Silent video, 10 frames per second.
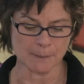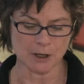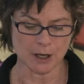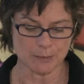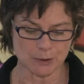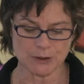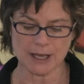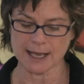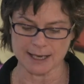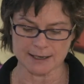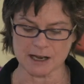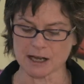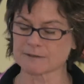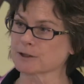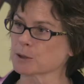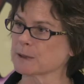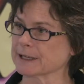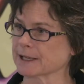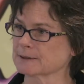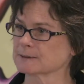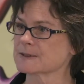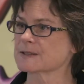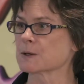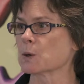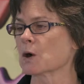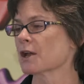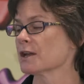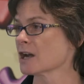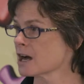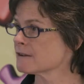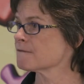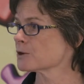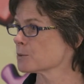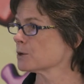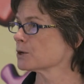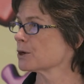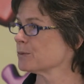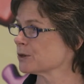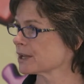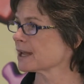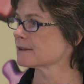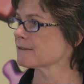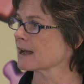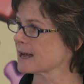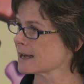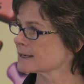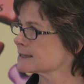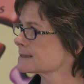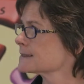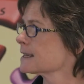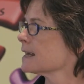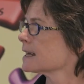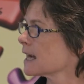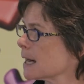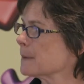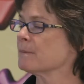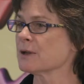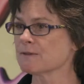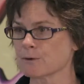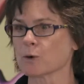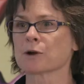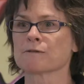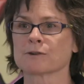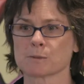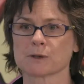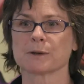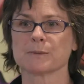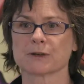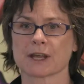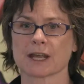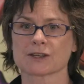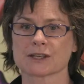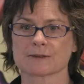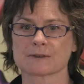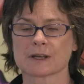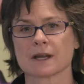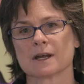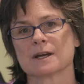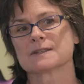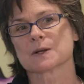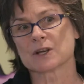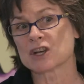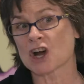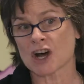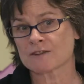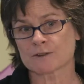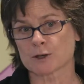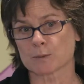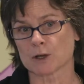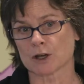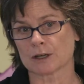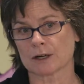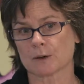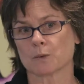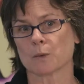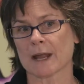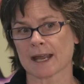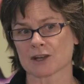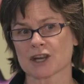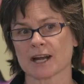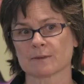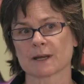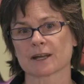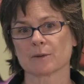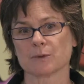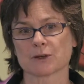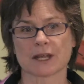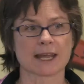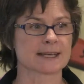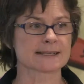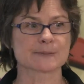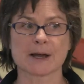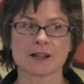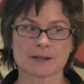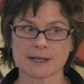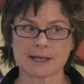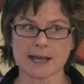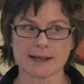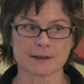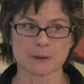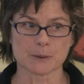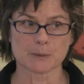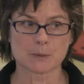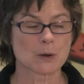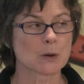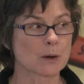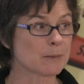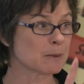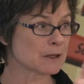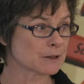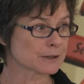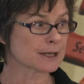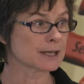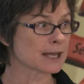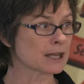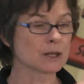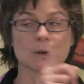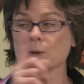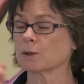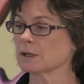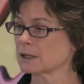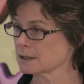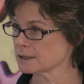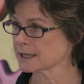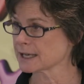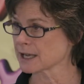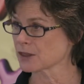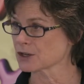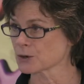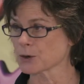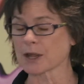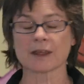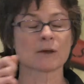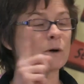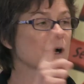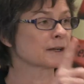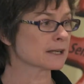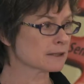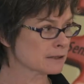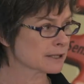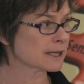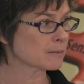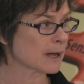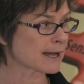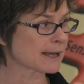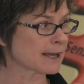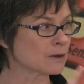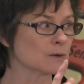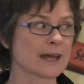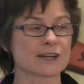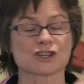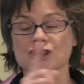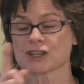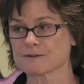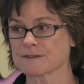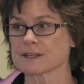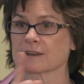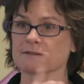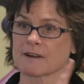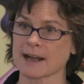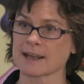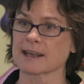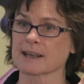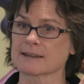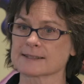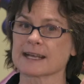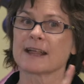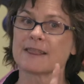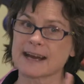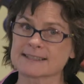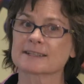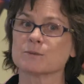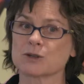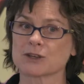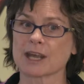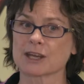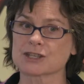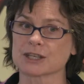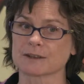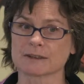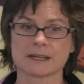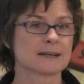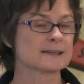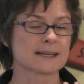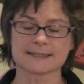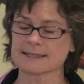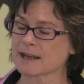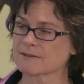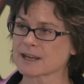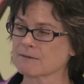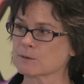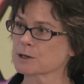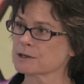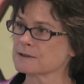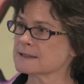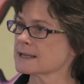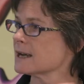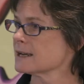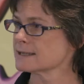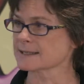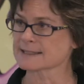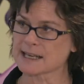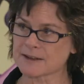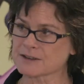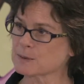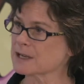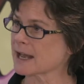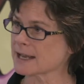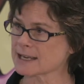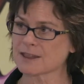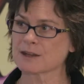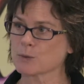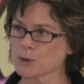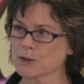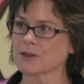communicate non-verbally, so non-verbal communicative acts come before verbal communication. So a non-verbal way a child might communicate is by looking at you, or maybe looking at you, looking at the toy they want and looking back at you, that shifting of eye gaze. That's communication. Doesn't have to have words, doesn't have to be anything more than